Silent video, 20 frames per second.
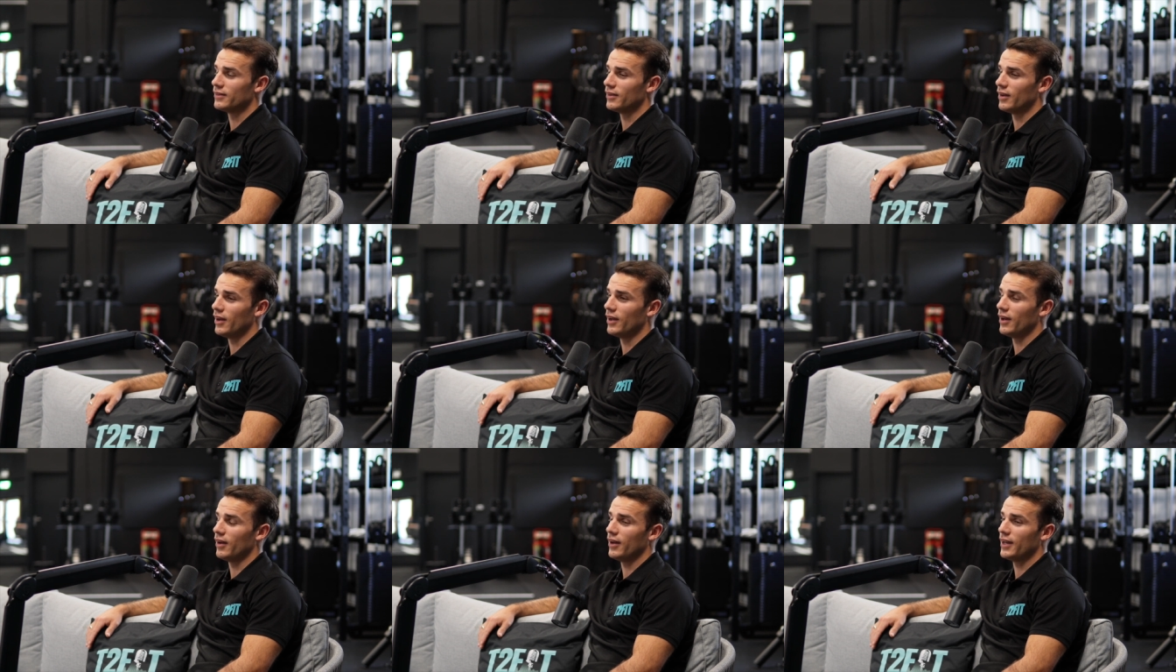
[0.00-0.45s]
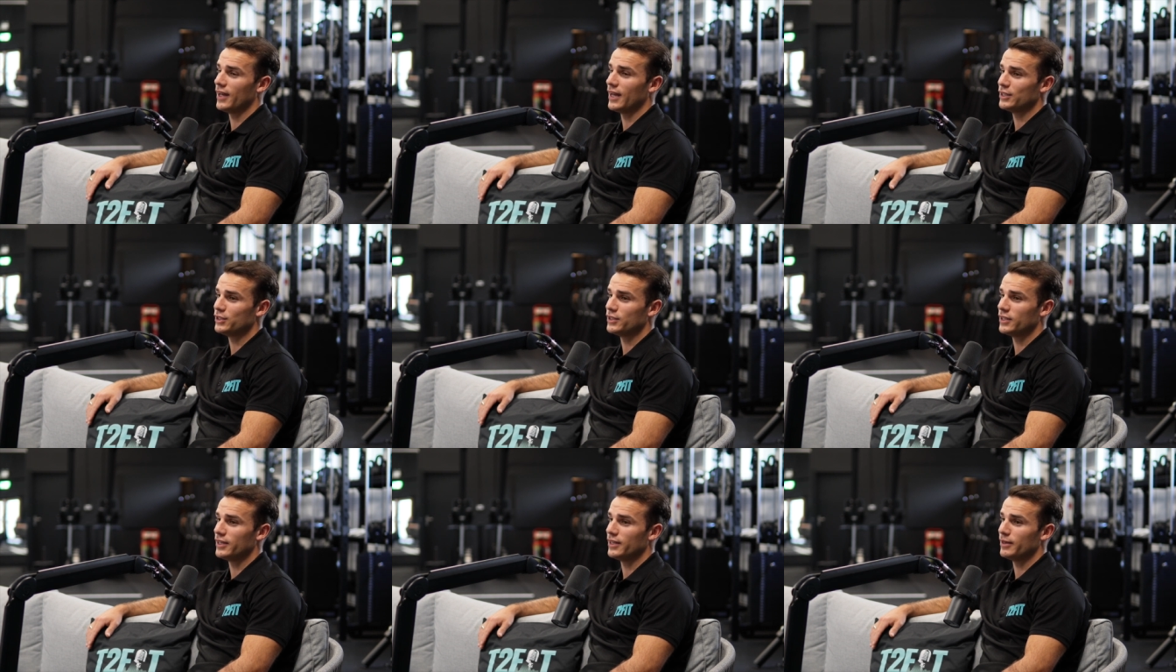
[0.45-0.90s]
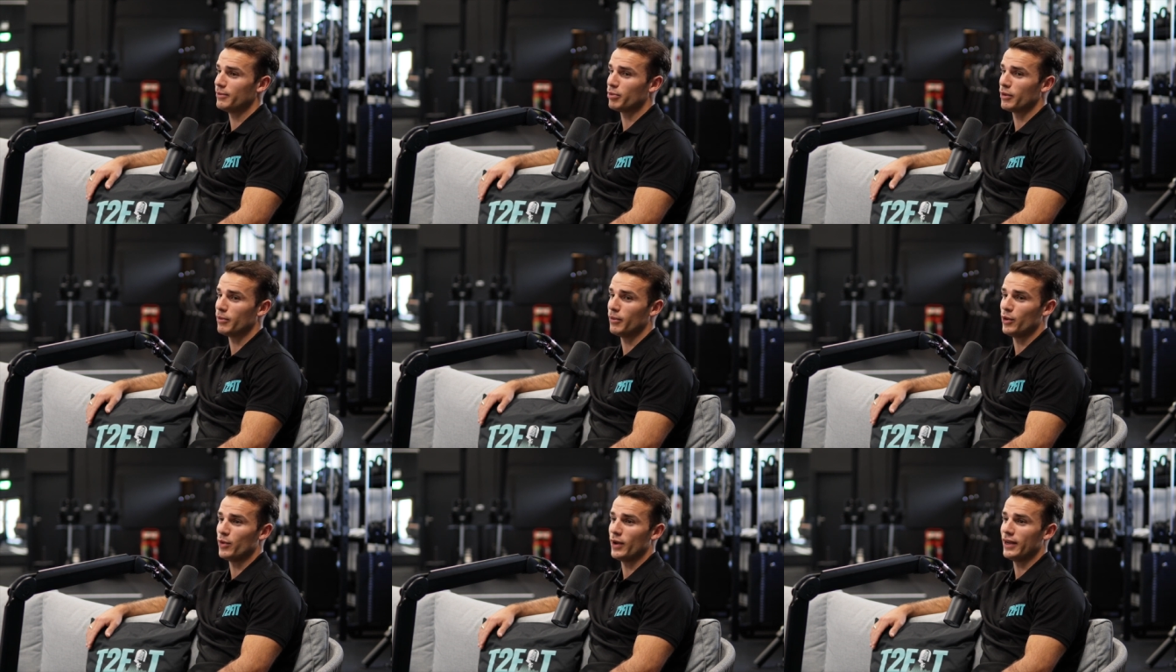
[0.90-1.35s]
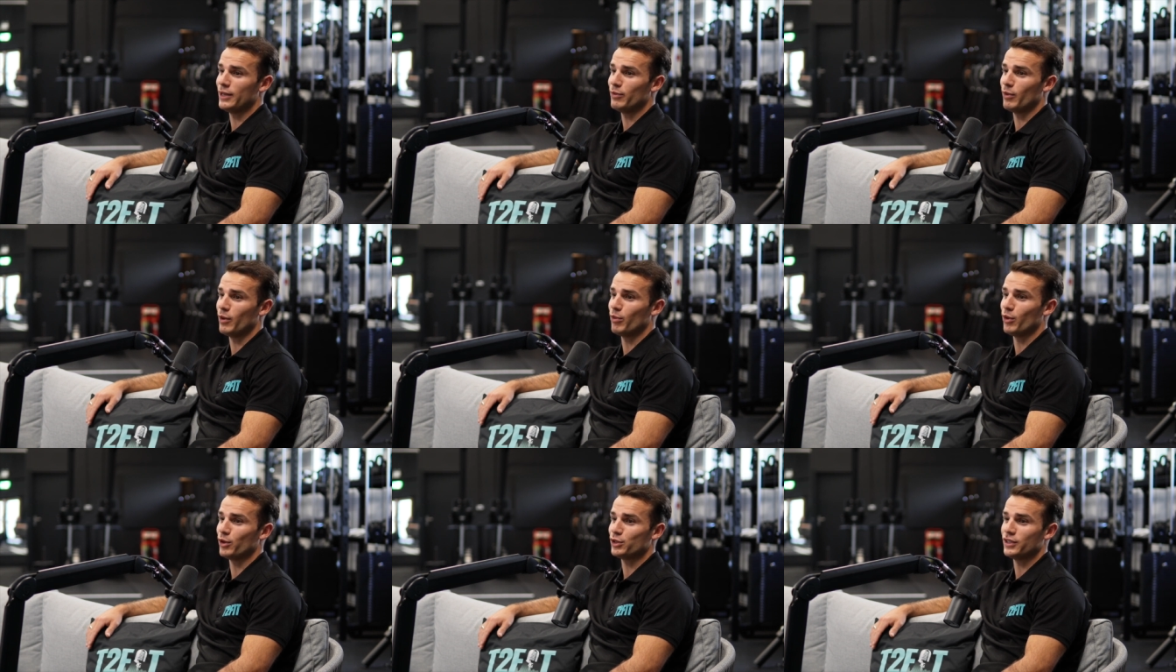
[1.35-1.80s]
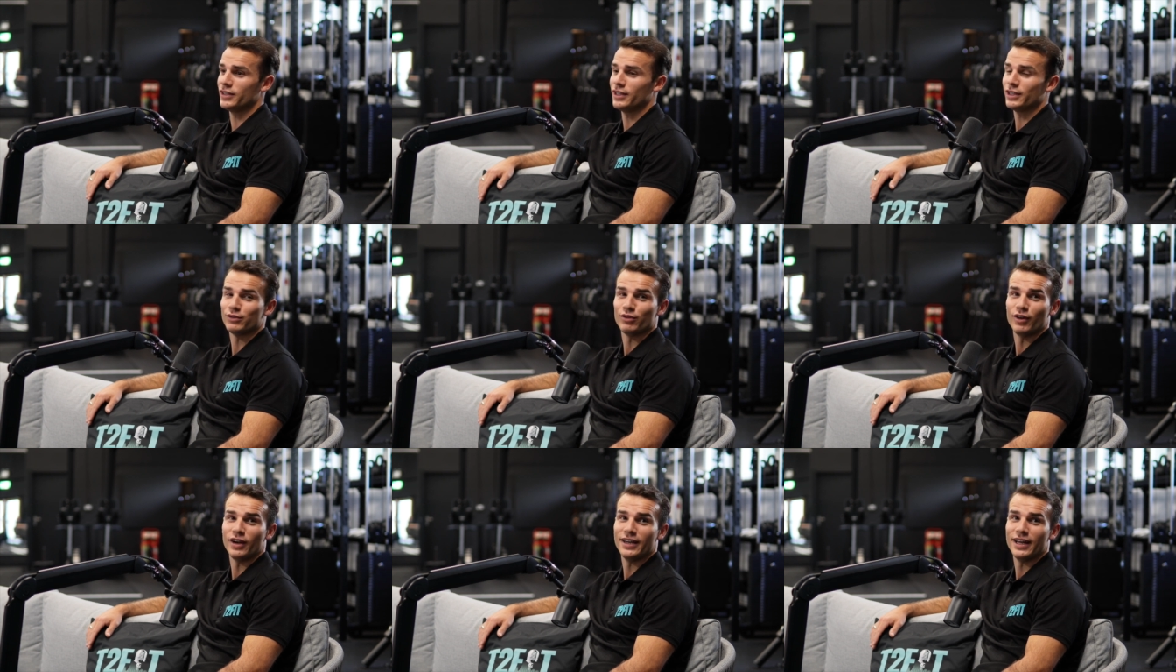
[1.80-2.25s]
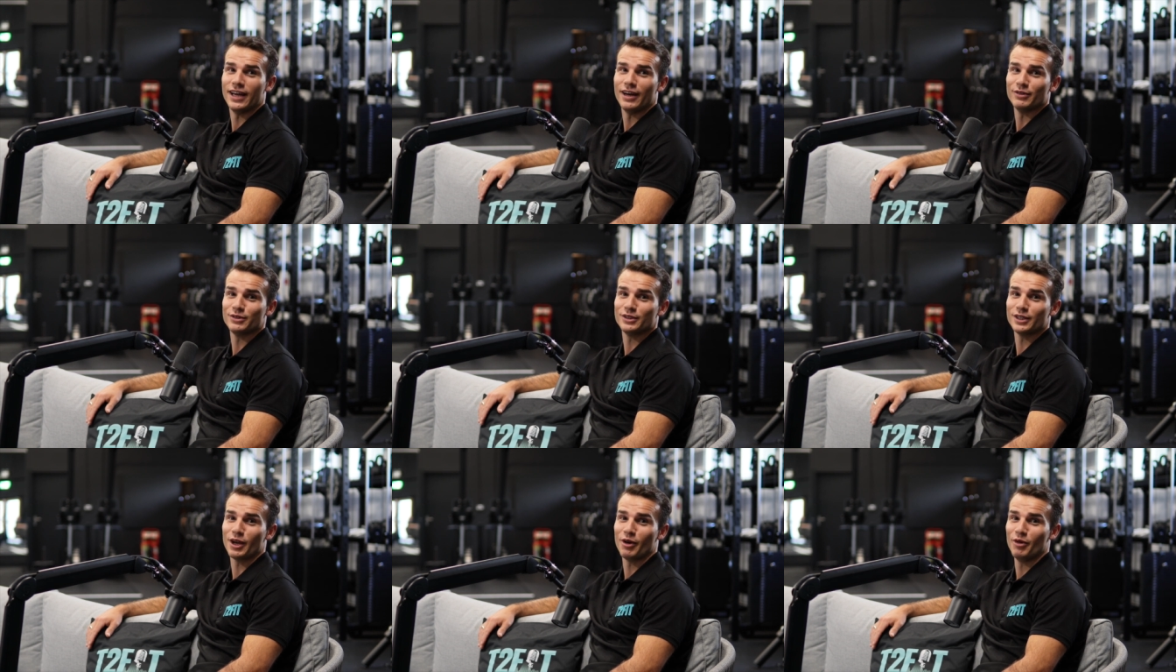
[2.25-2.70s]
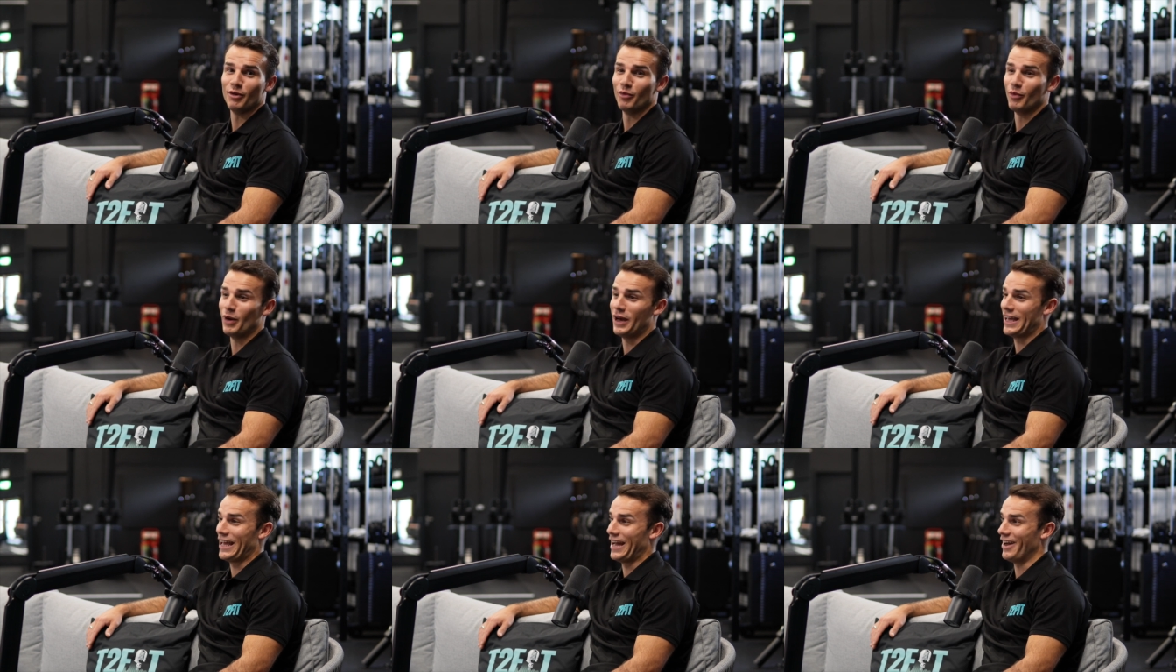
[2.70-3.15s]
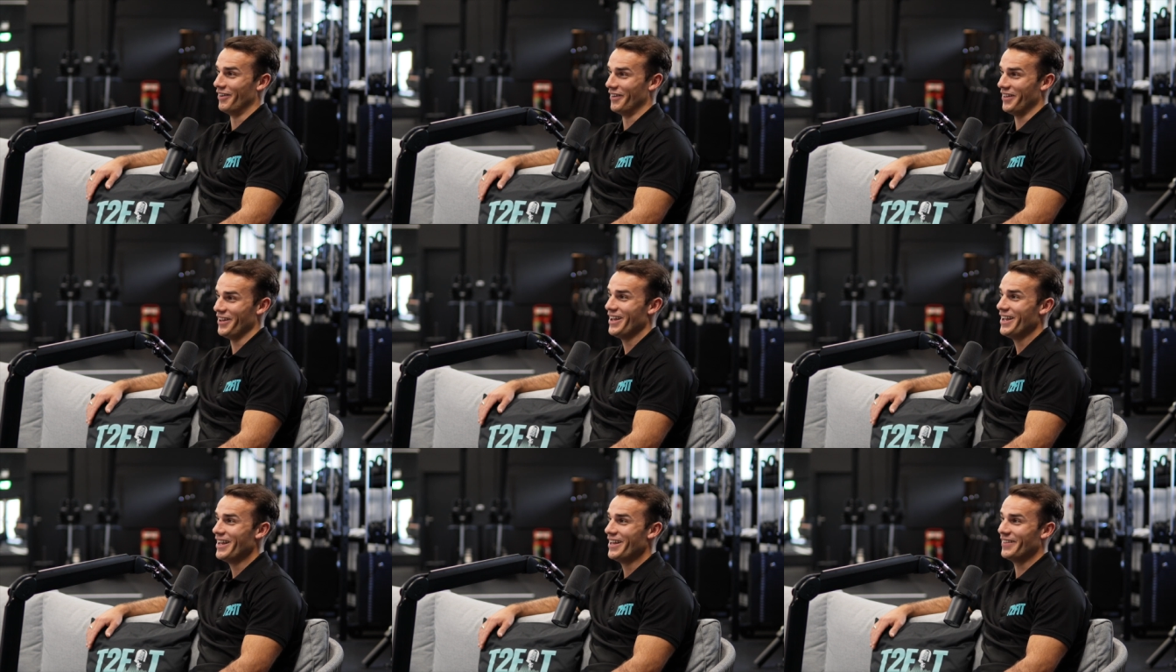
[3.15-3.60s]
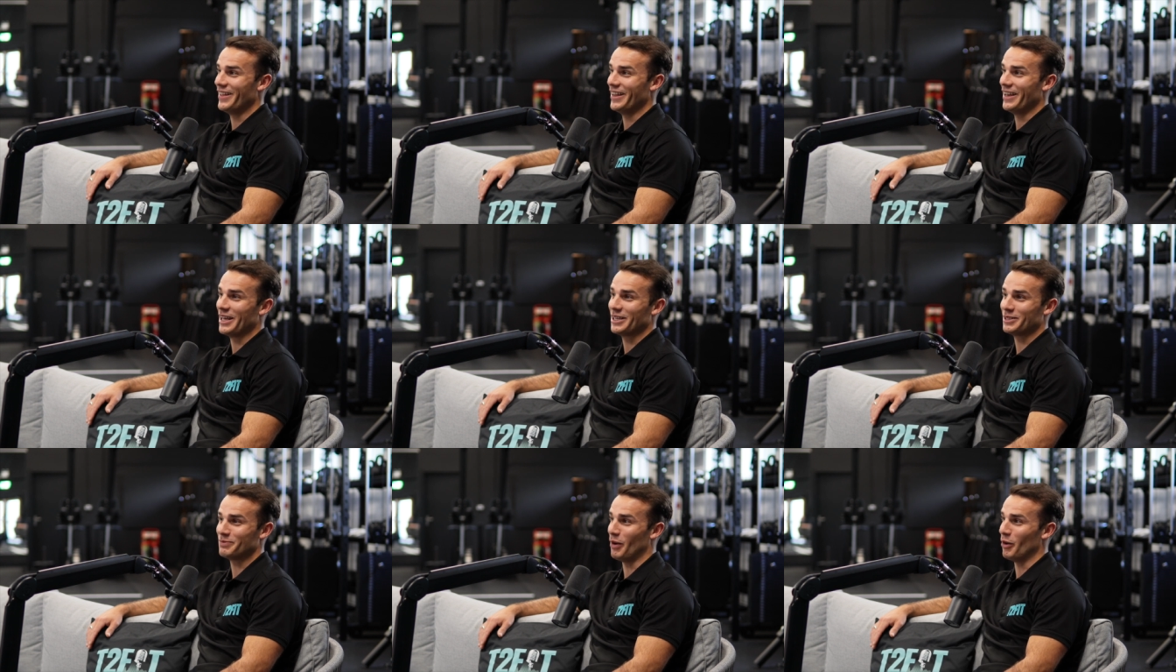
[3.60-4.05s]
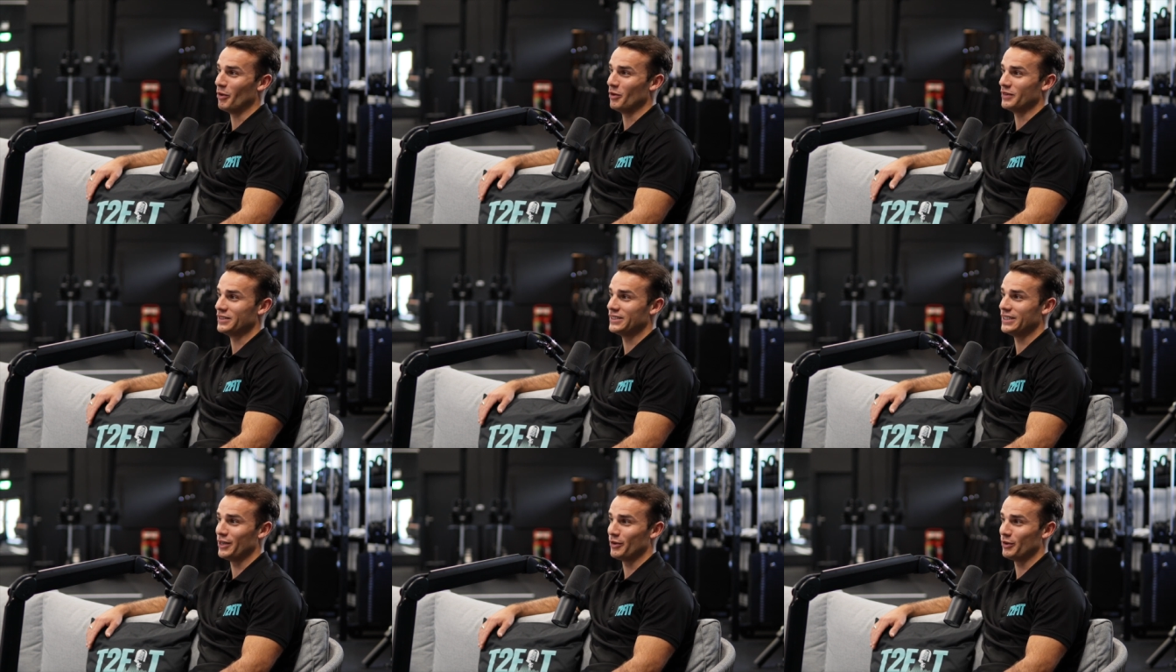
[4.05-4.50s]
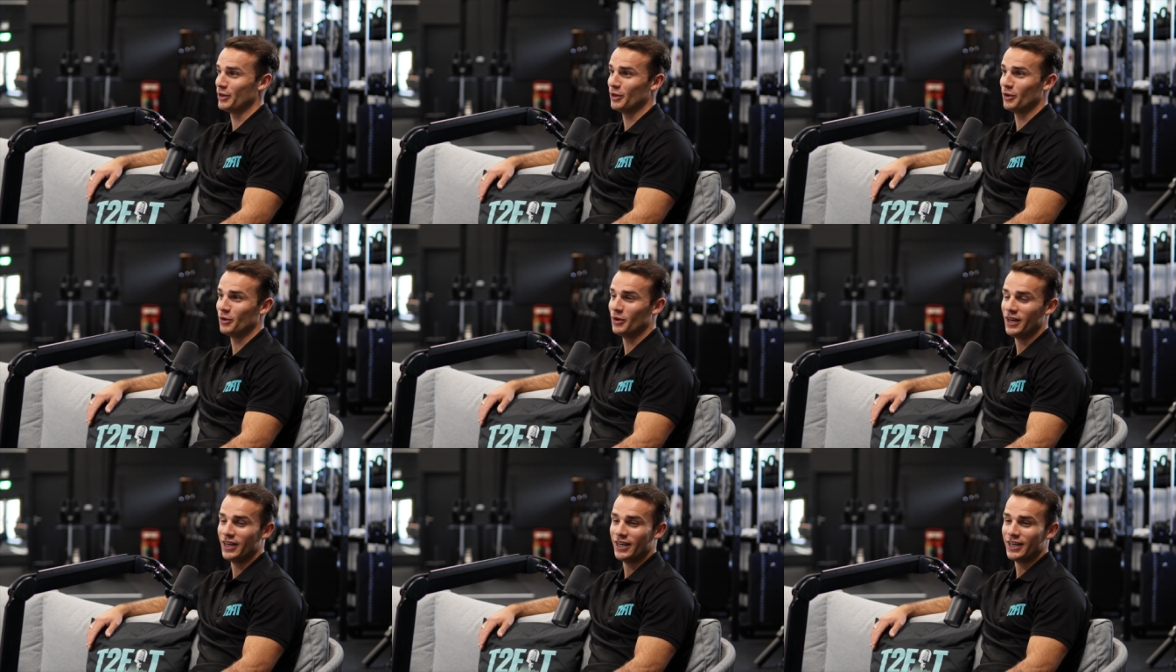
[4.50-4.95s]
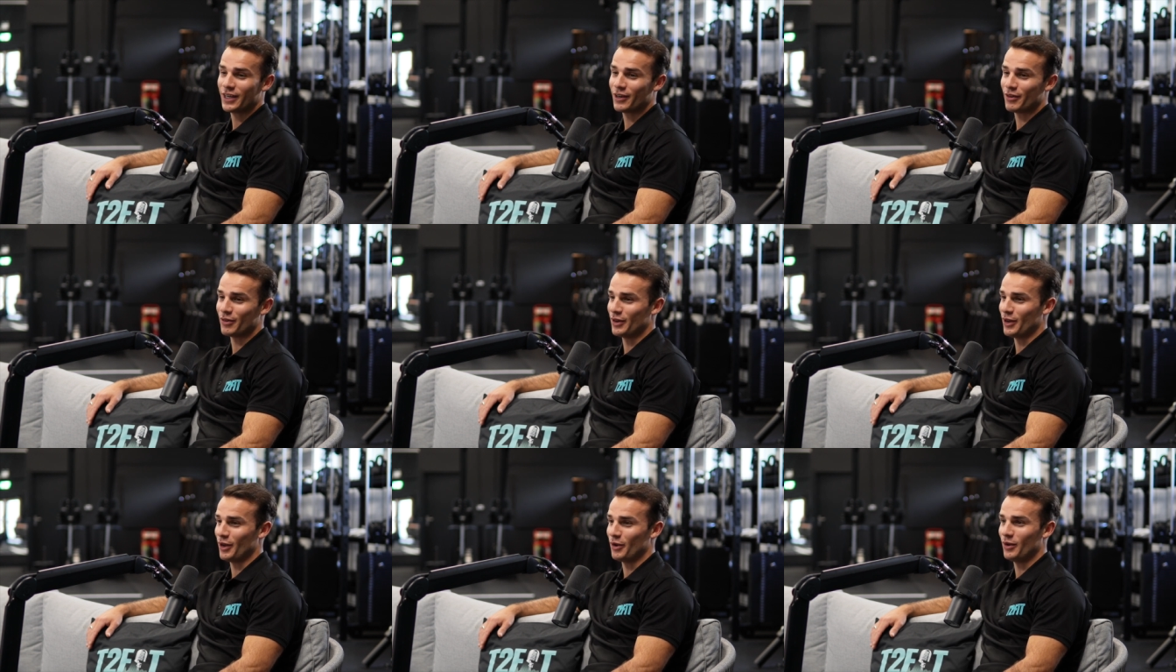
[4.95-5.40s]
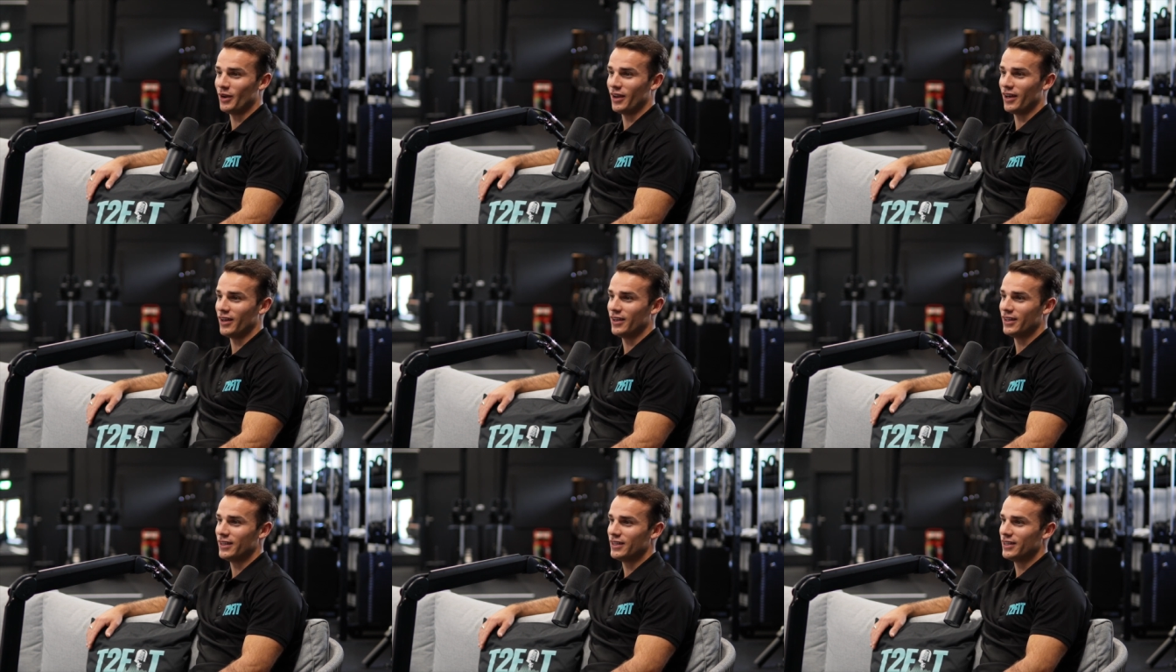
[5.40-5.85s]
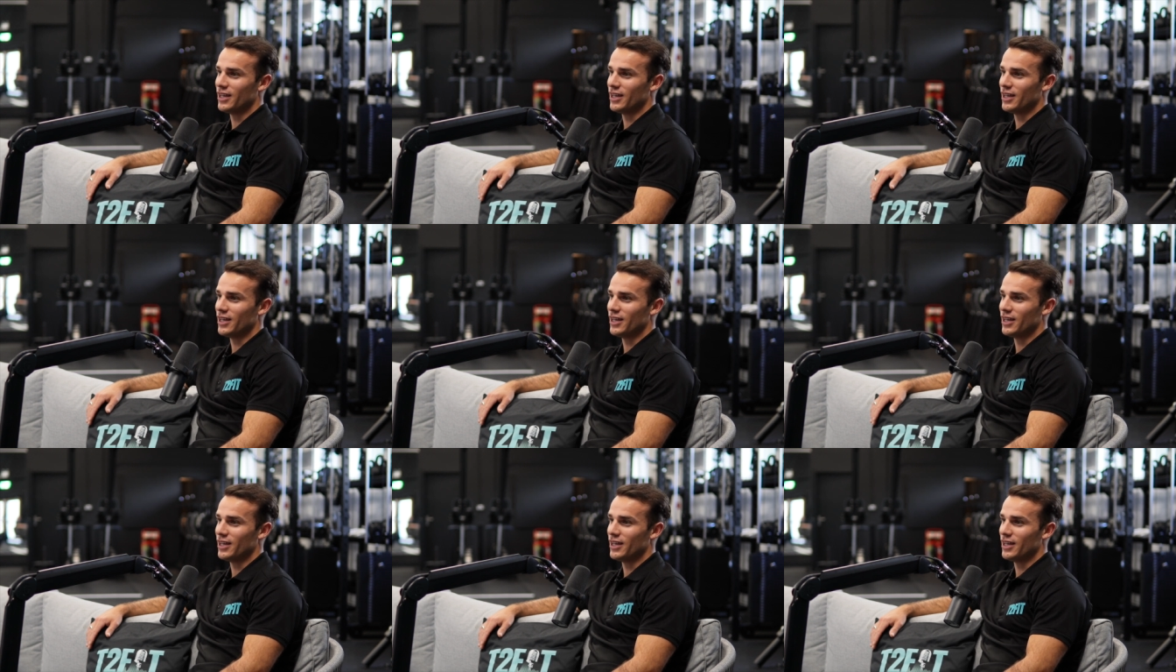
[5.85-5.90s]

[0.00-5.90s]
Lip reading: I actually promote anyone watching this right now to go and weigh out their next bowl of cereal, granola.